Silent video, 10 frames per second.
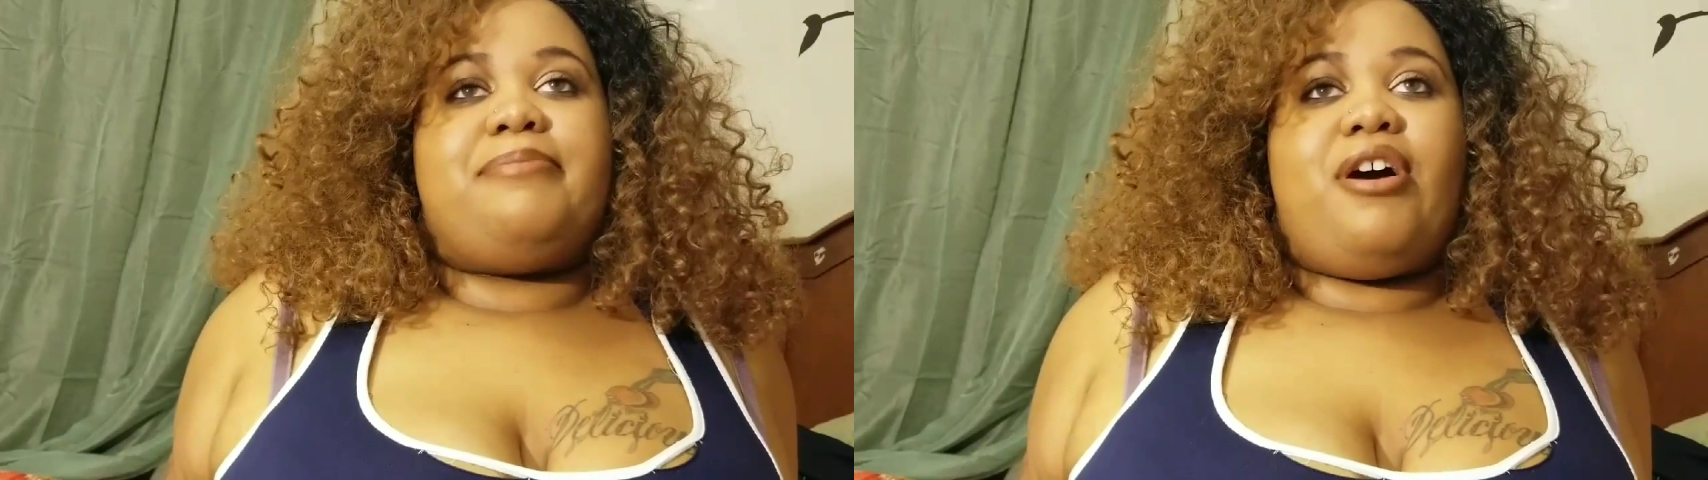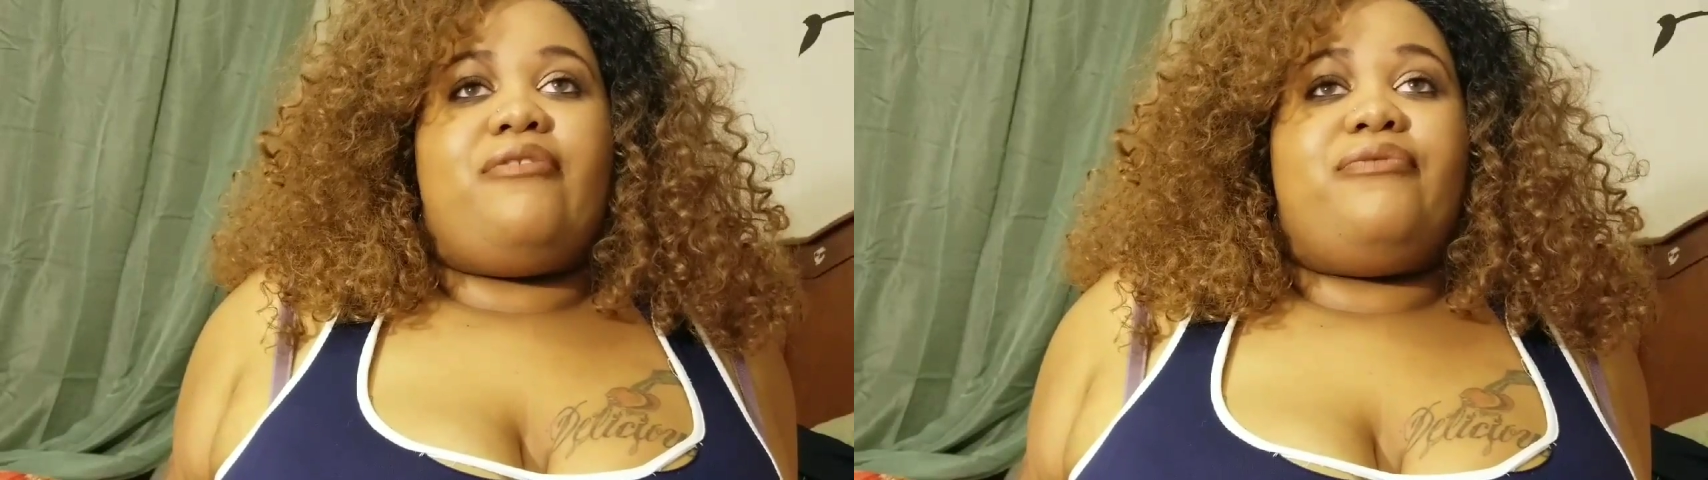
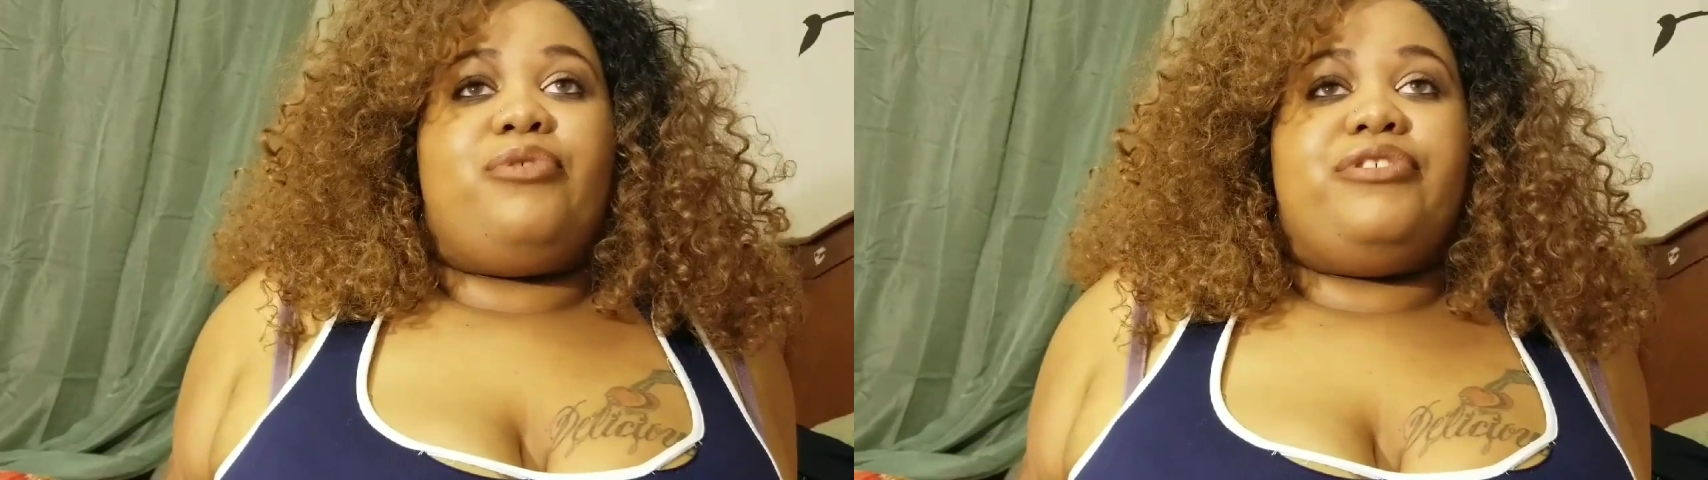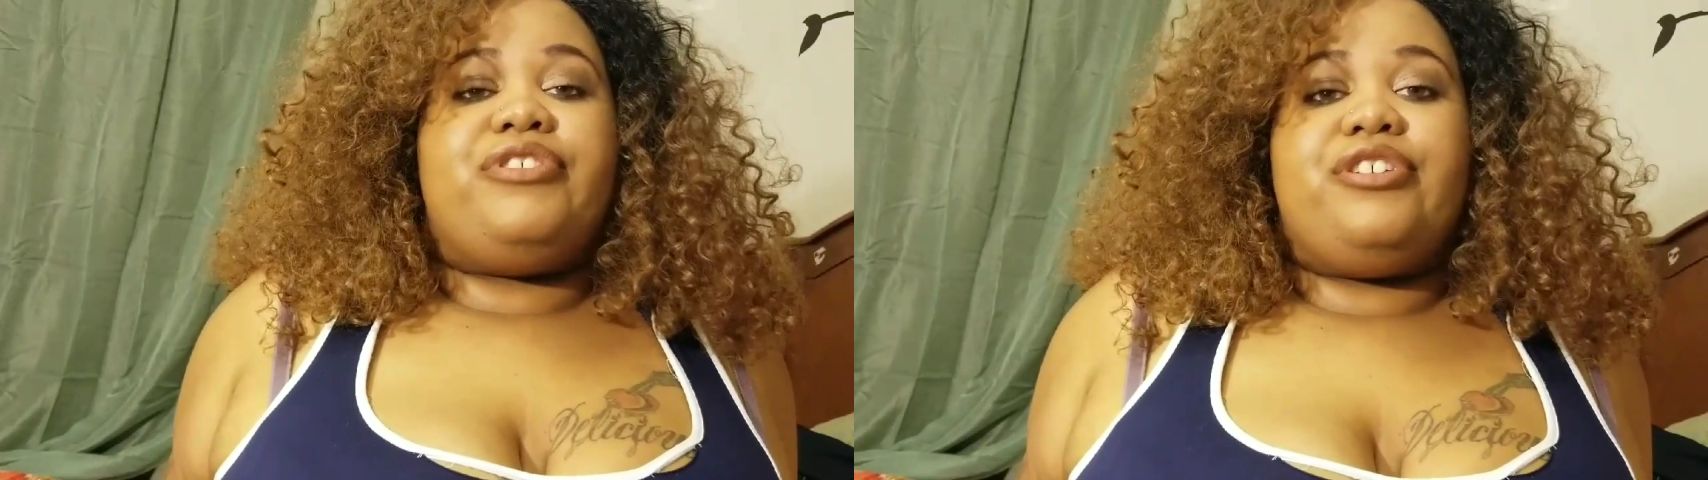about
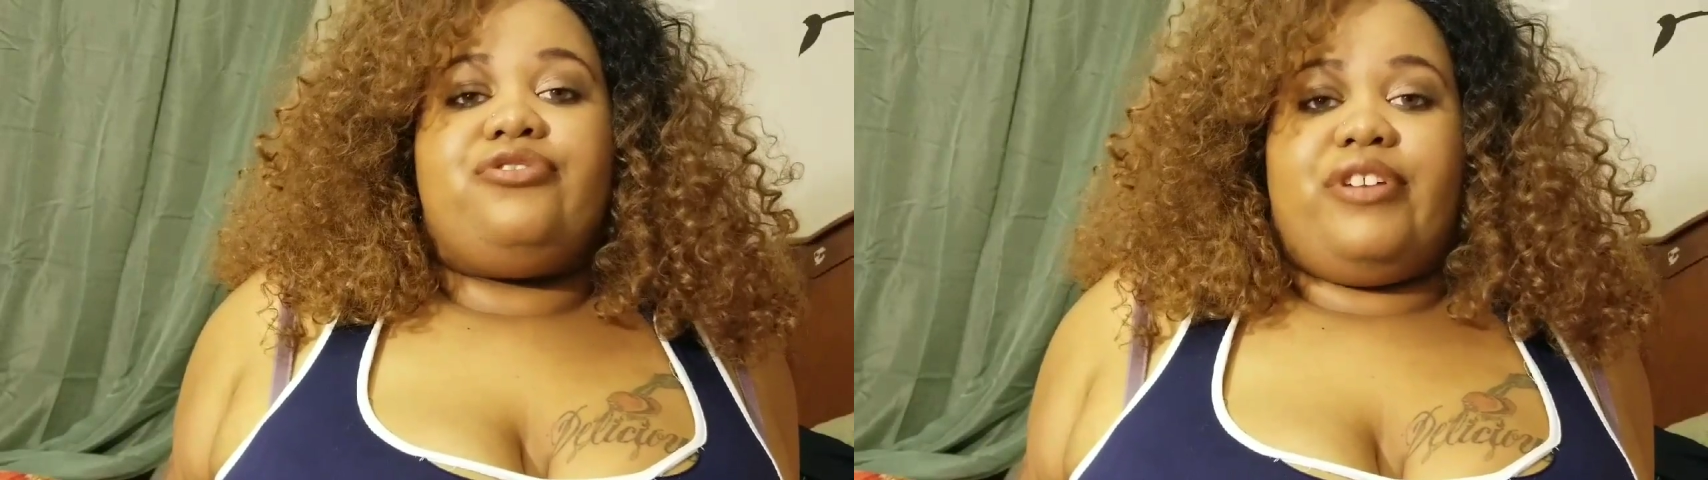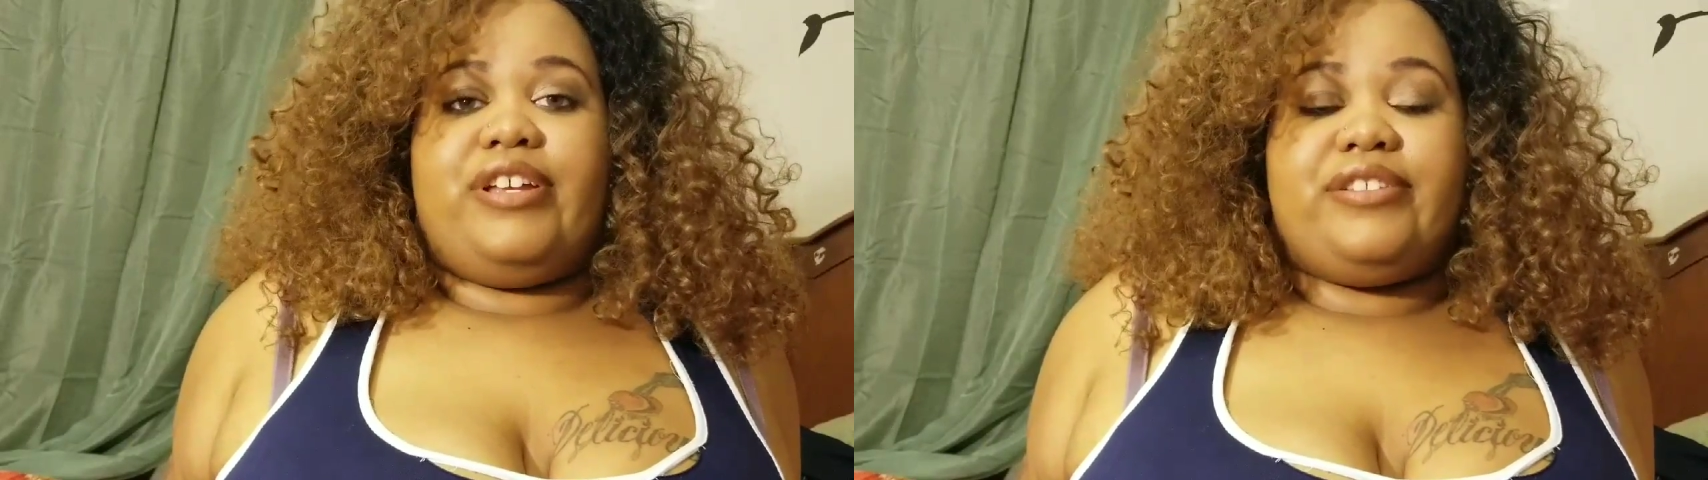4
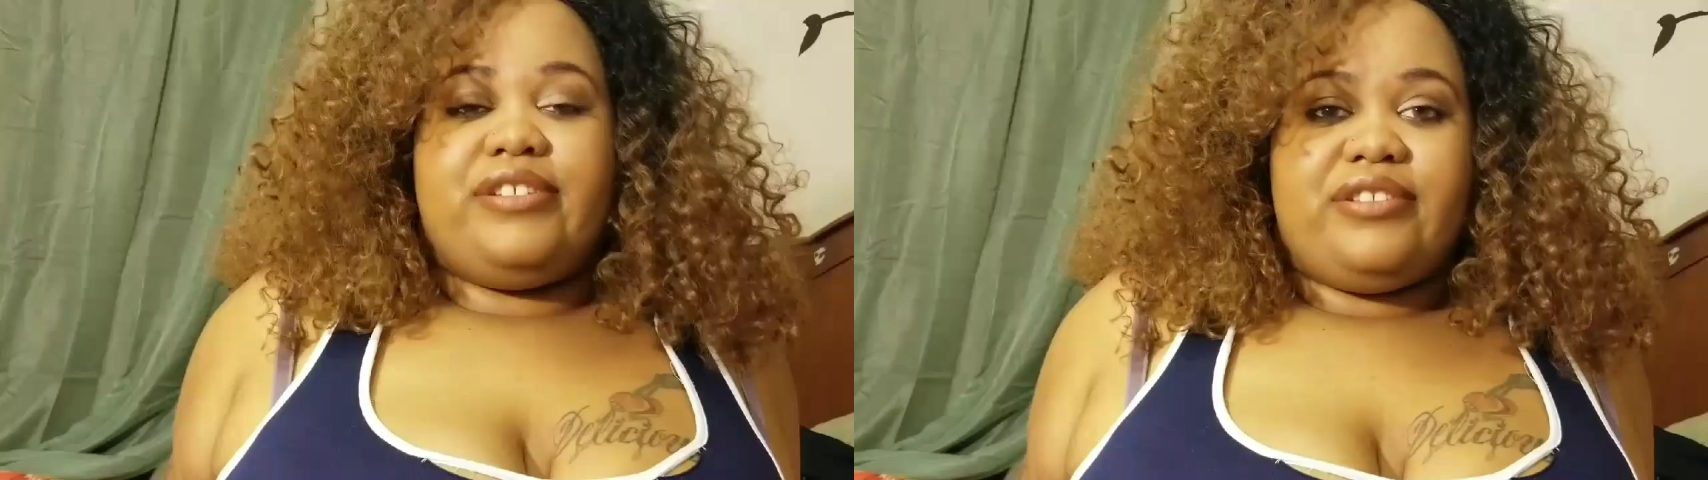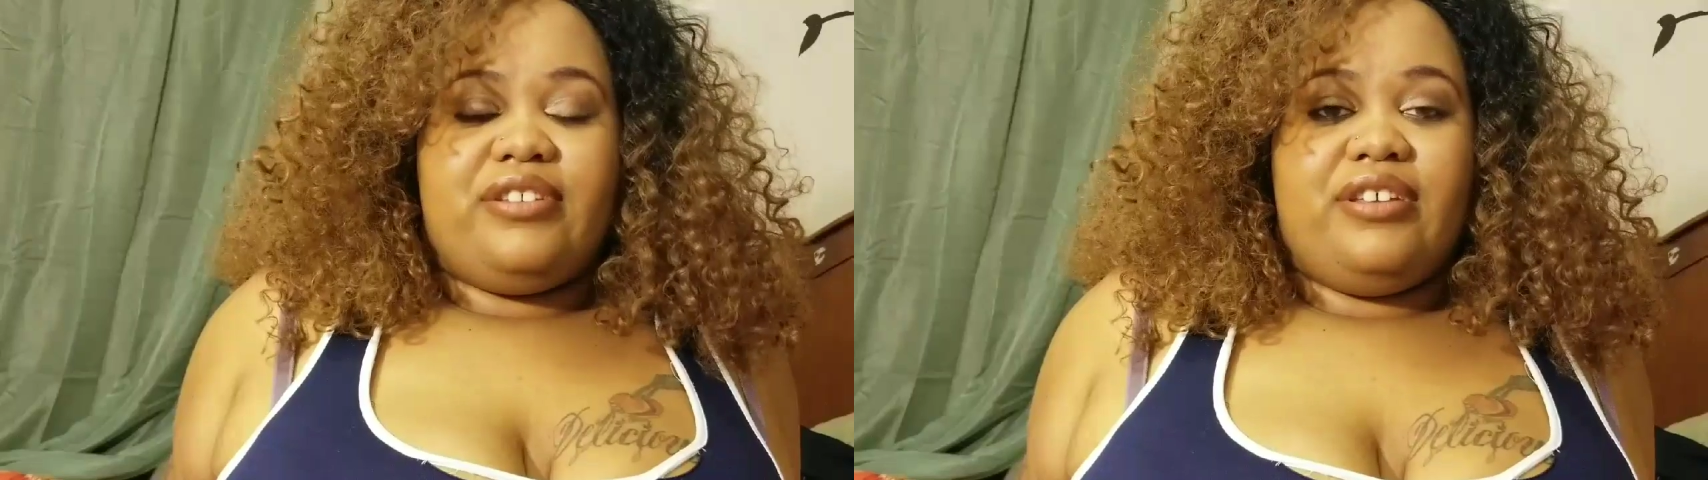
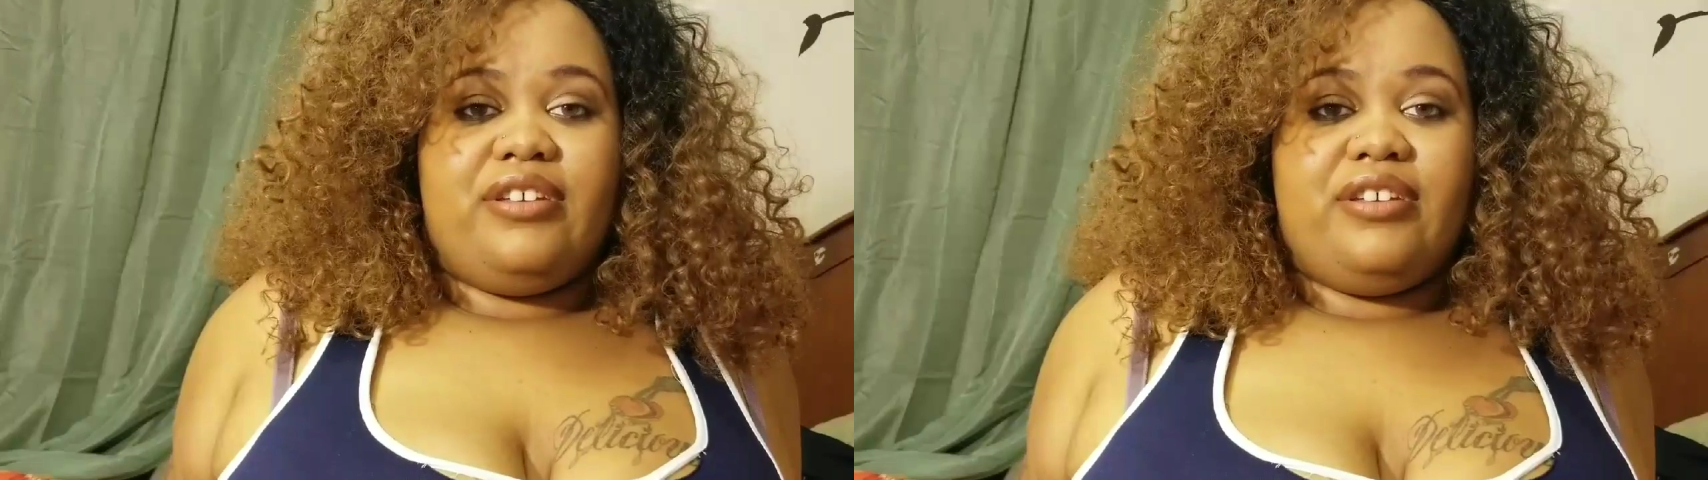sundresses.